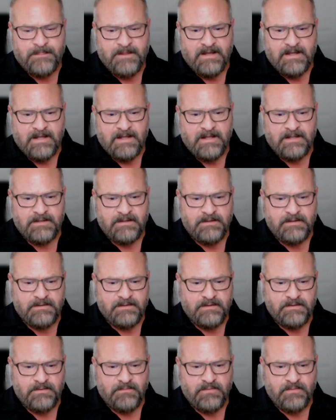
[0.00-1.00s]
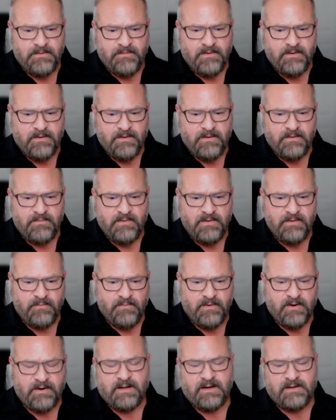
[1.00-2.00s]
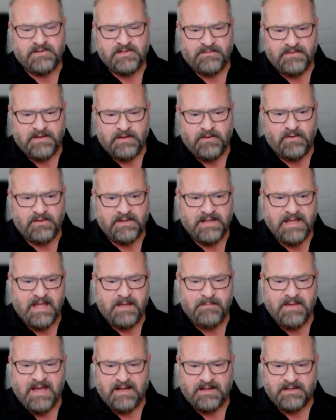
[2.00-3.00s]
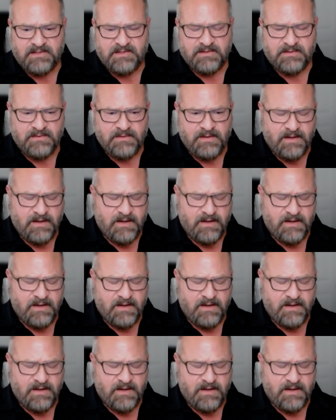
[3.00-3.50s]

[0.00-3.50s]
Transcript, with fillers: And we were we were working on something called GameX,